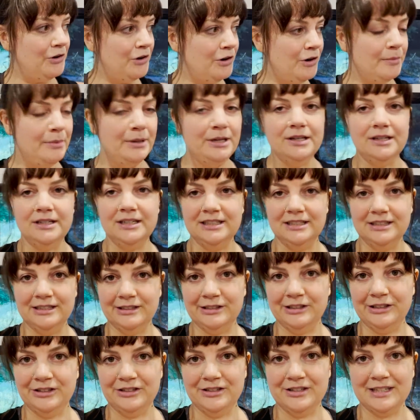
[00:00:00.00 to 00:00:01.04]
all
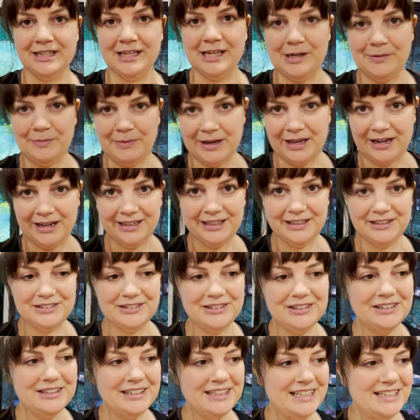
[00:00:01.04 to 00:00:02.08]
because you just keep getting it
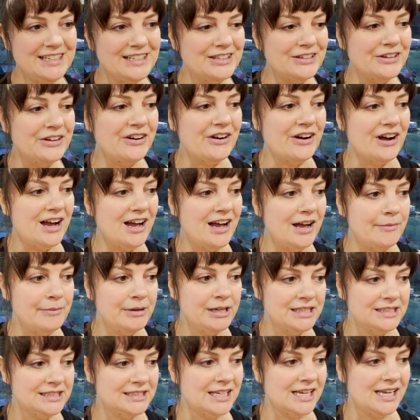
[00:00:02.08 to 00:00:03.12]
dirty. So I'm
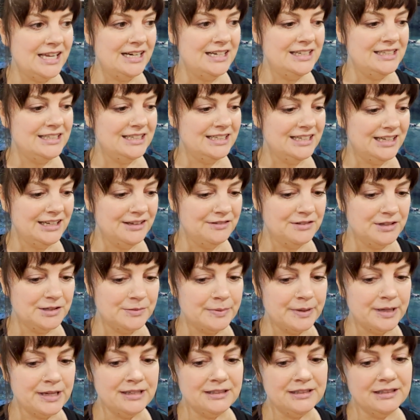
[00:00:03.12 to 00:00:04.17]
excited to give
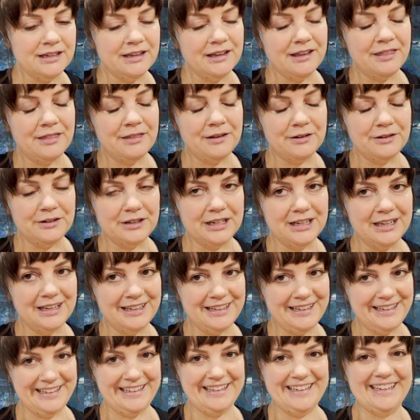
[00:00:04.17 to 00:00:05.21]
this place a thorough
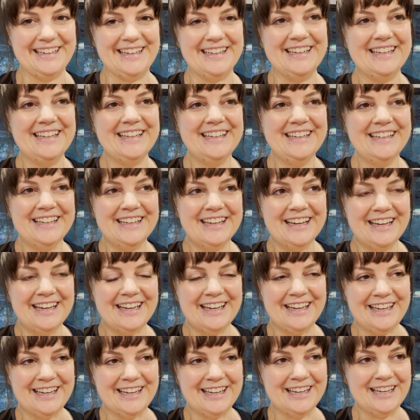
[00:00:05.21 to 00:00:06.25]
cleaning
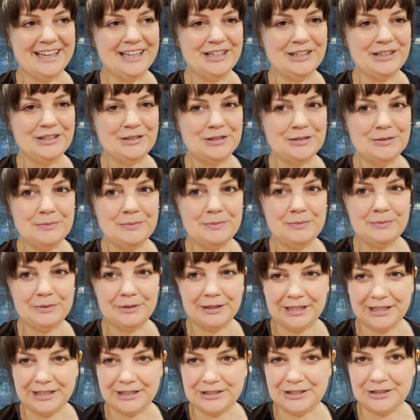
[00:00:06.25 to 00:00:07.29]
and
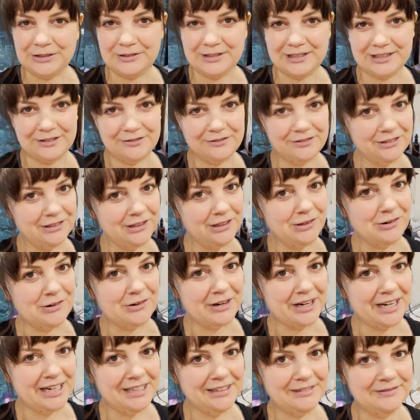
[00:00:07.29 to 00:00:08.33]
bring it to its full
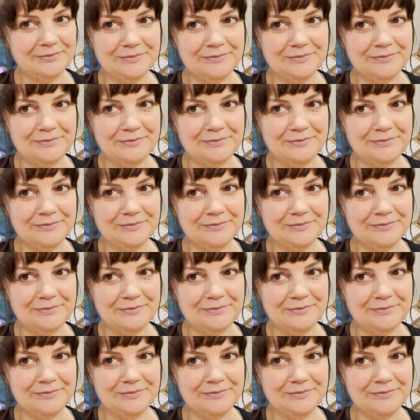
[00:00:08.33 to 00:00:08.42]
glory.